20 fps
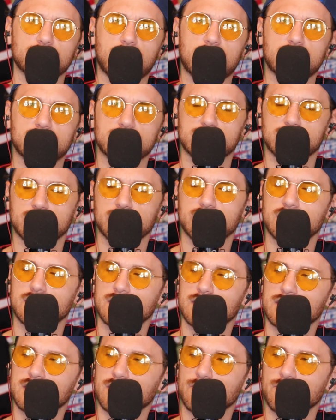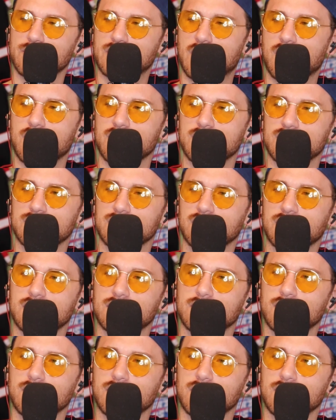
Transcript: honestly, regarding like,